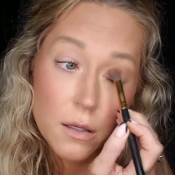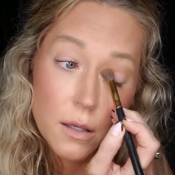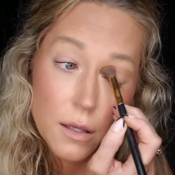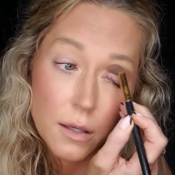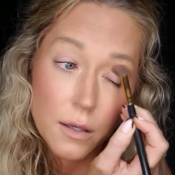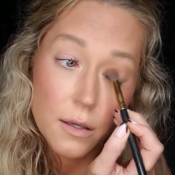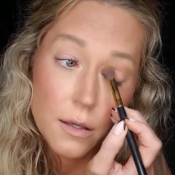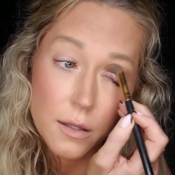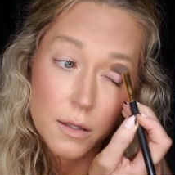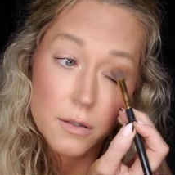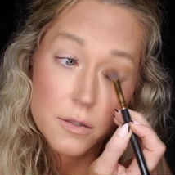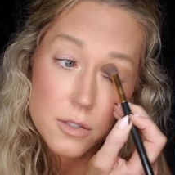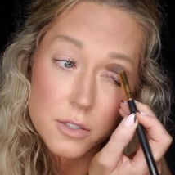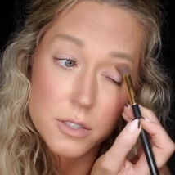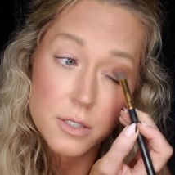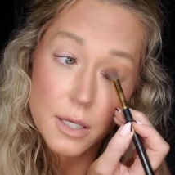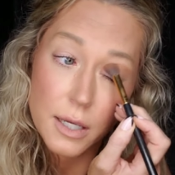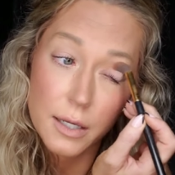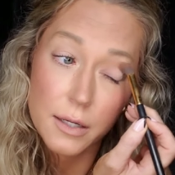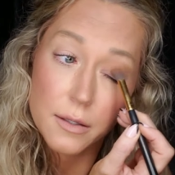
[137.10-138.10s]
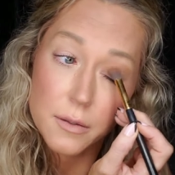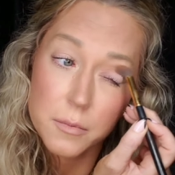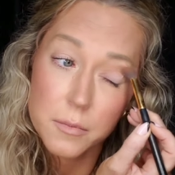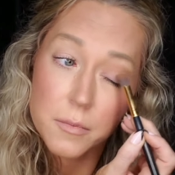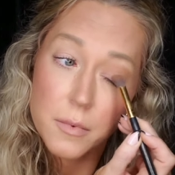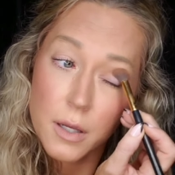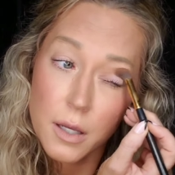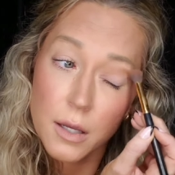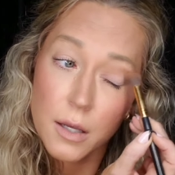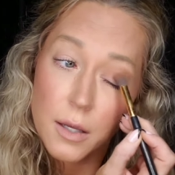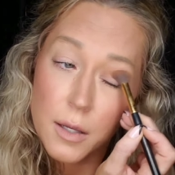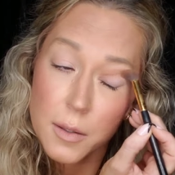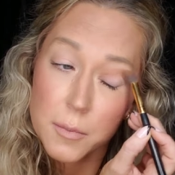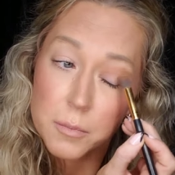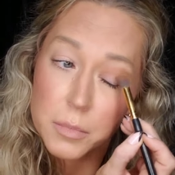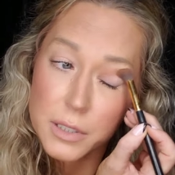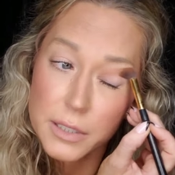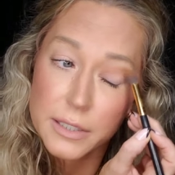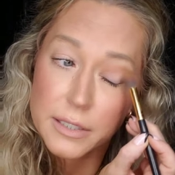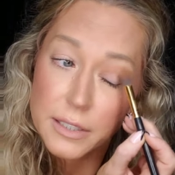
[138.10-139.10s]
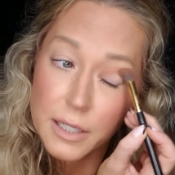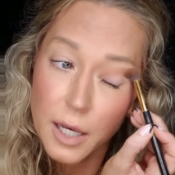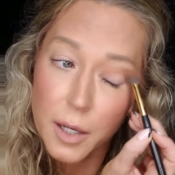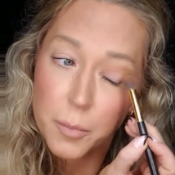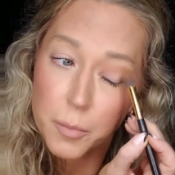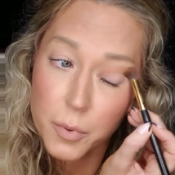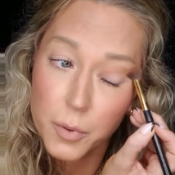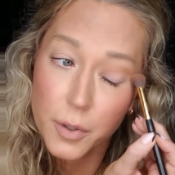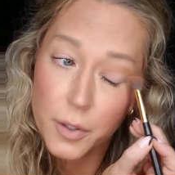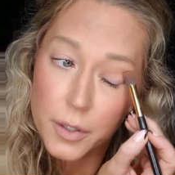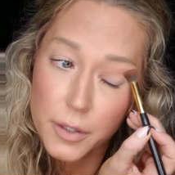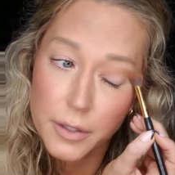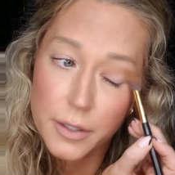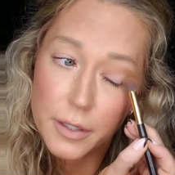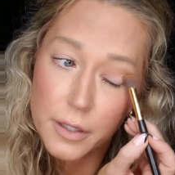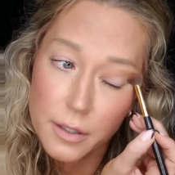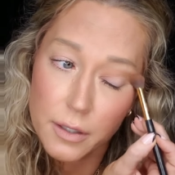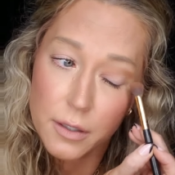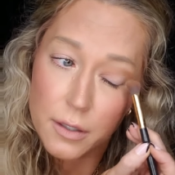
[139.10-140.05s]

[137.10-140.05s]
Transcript: And just kind of blend upward.